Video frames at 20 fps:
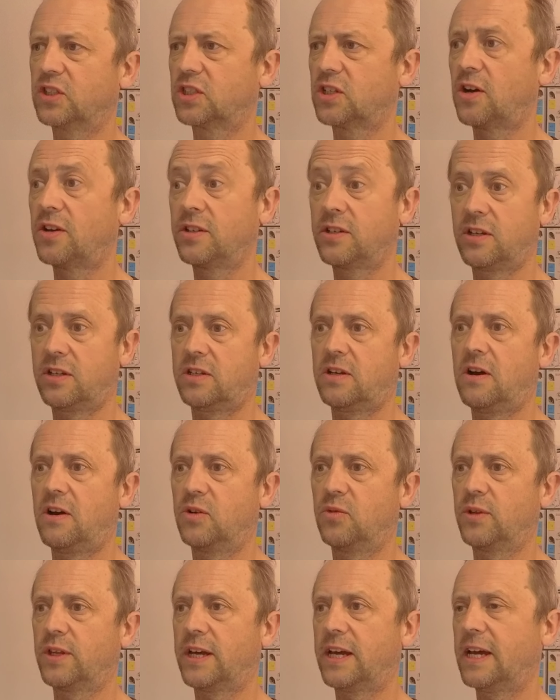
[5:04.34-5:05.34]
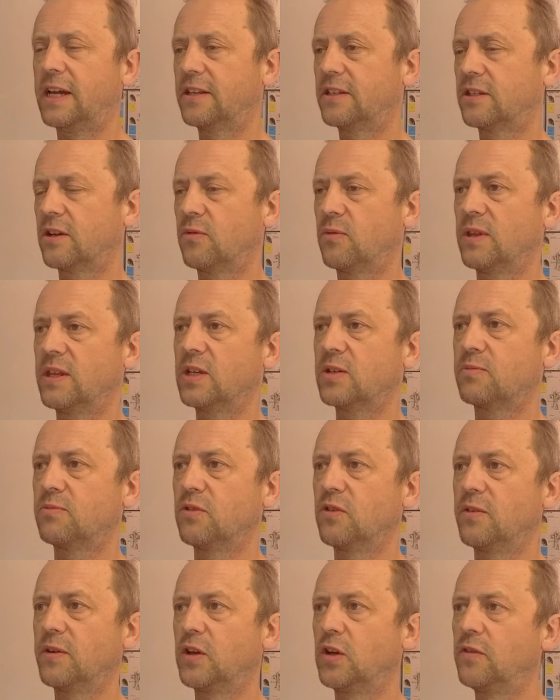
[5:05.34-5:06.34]
side to side with our head, so with this
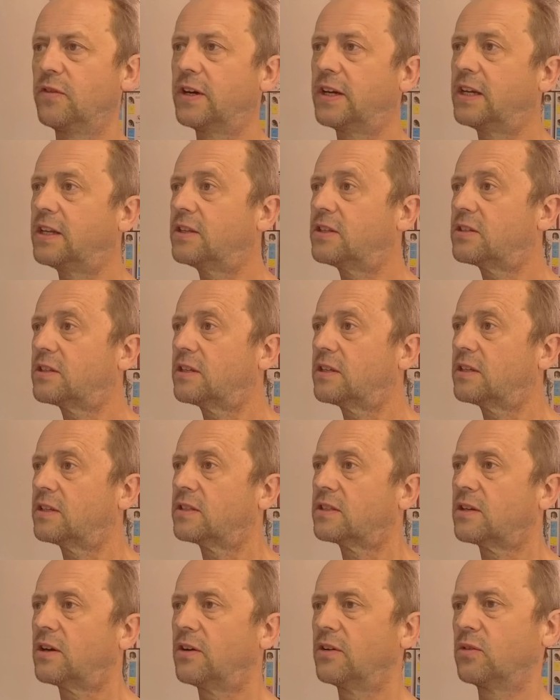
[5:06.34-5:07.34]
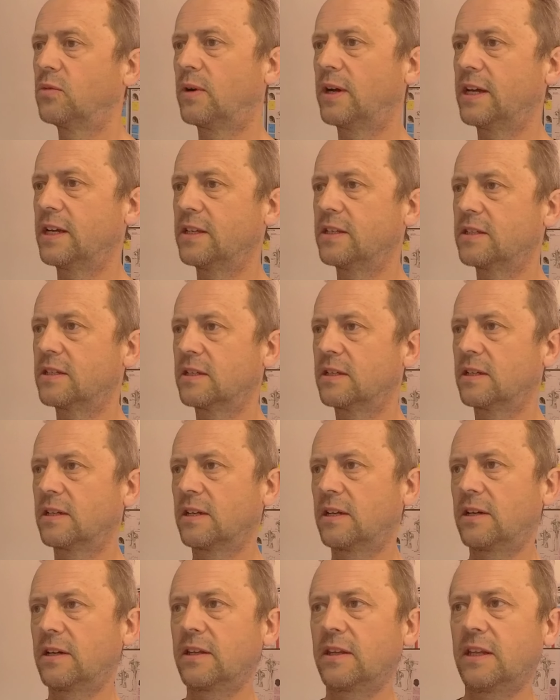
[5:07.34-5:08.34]
manoeuvre it's sideways
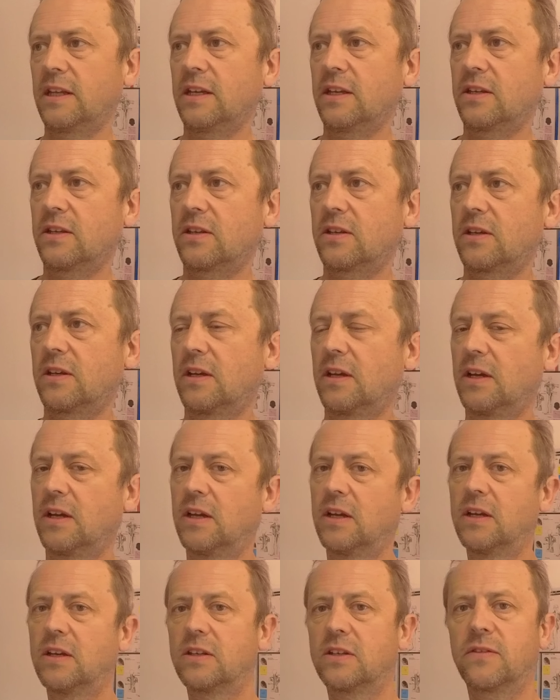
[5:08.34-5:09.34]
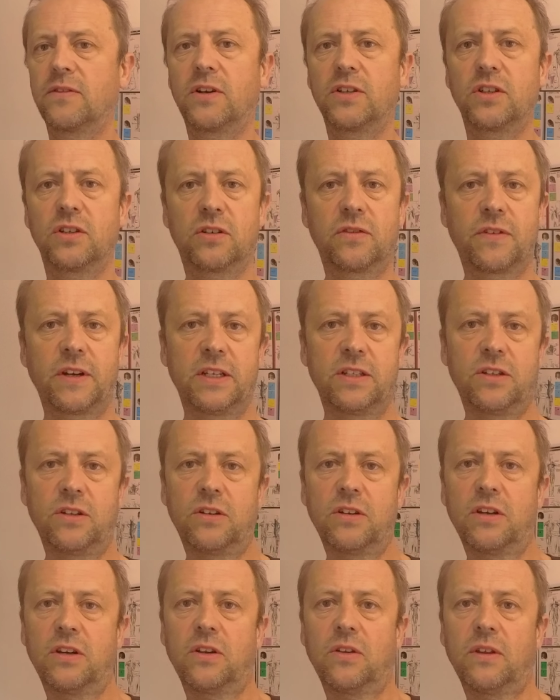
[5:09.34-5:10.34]
like this. So if I just face you
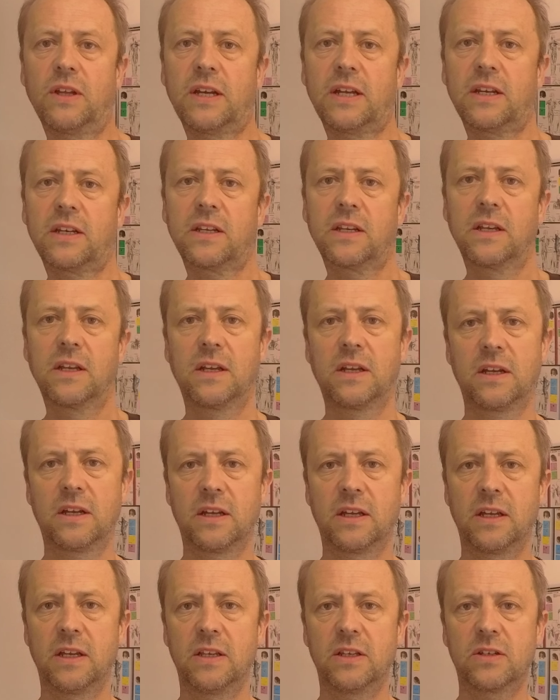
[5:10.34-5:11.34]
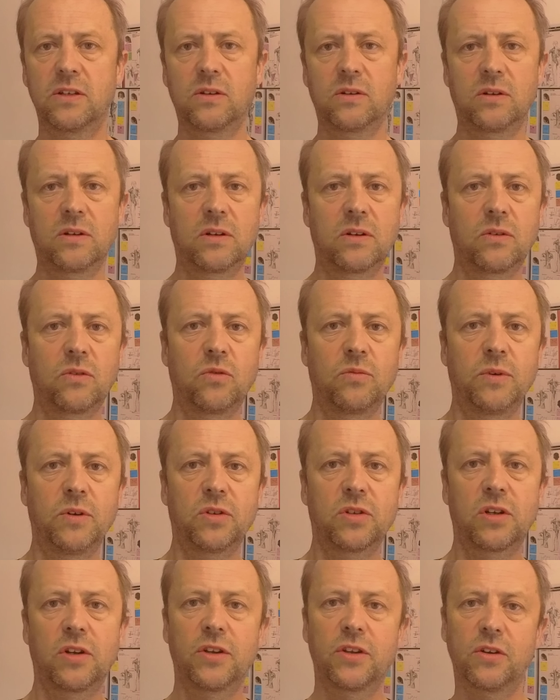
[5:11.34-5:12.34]
to do that, it's
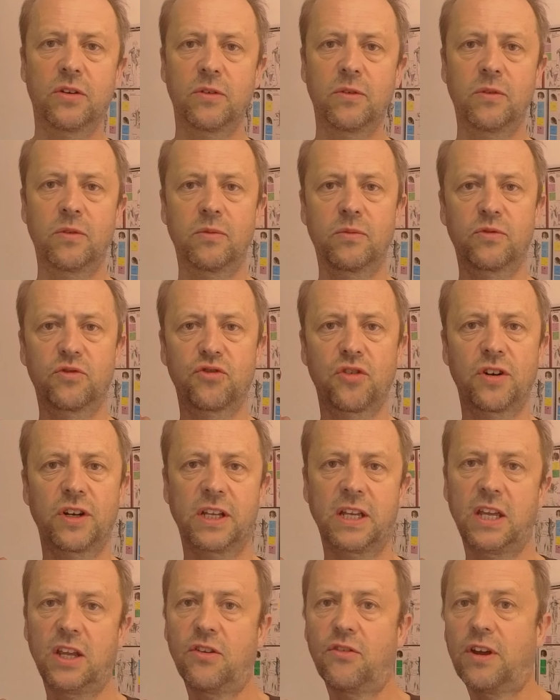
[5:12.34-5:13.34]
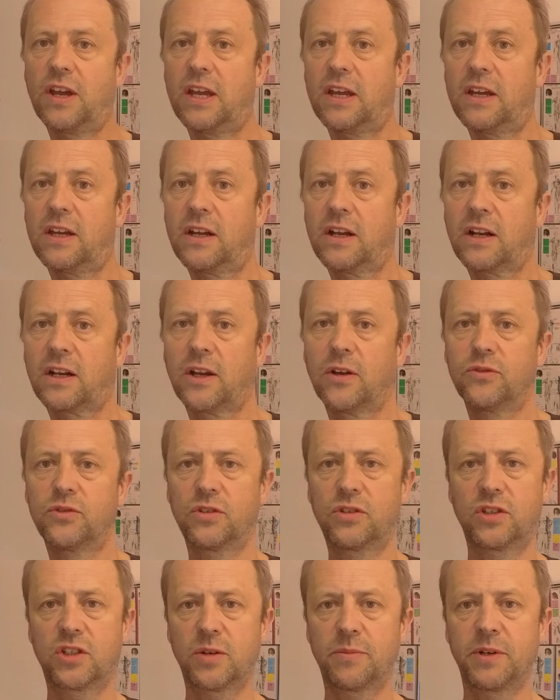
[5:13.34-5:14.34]
almost like you're trying to get your ear
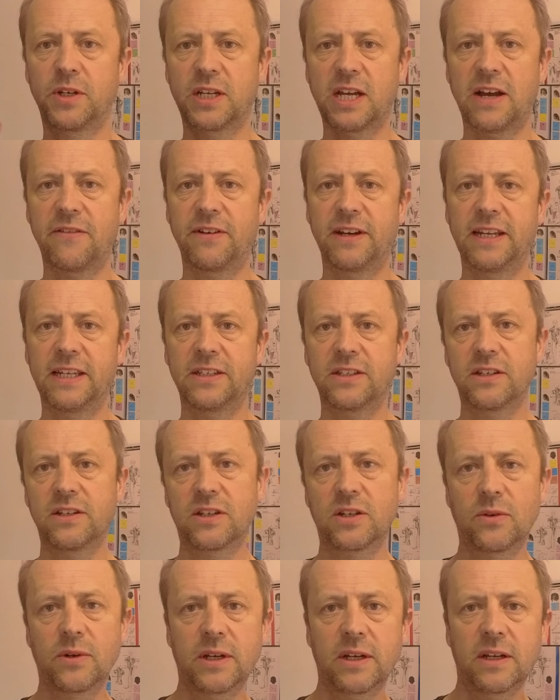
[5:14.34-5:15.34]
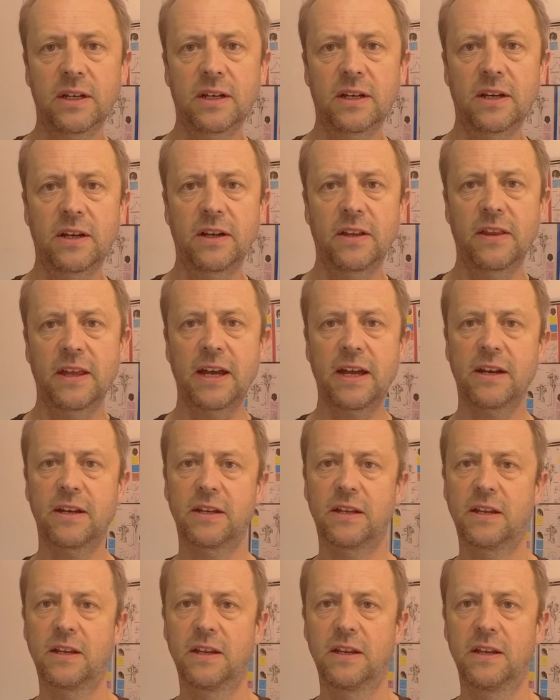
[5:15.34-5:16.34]
closer to something to have a listen to it, like that.